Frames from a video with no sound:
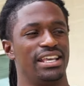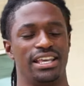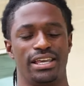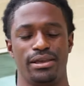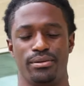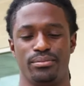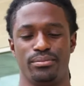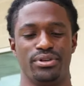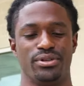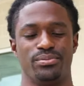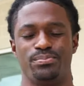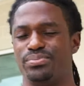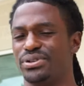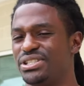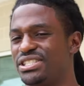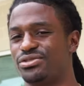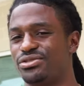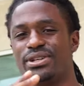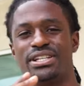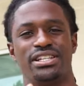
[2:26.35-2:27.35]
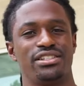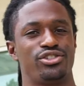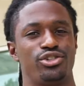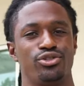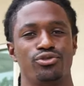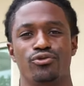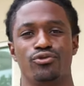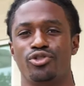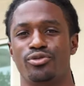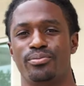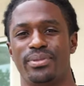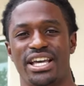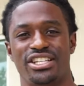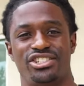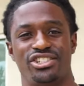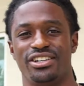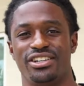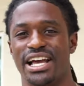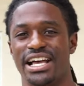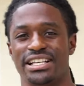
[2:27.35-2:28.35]
and be between the two
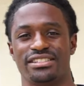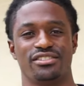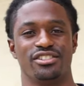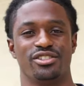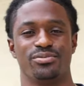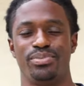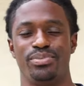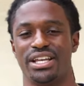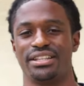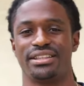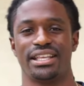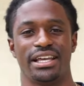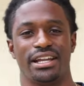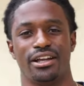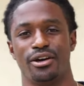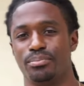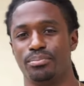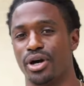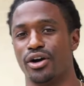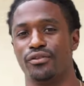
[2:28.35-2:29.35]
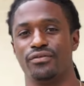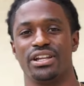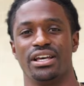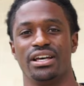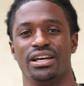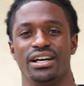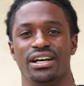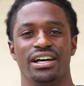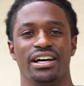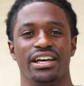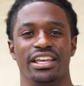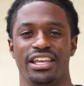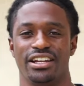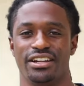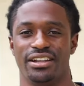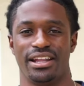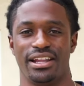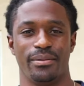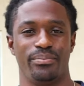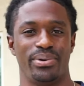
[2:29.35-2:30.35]
roommates you guys could split that up over the uh,
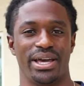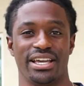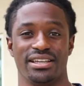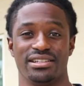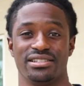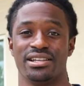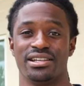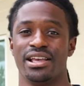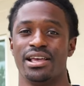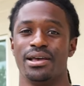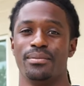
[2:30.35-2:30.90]
internet package.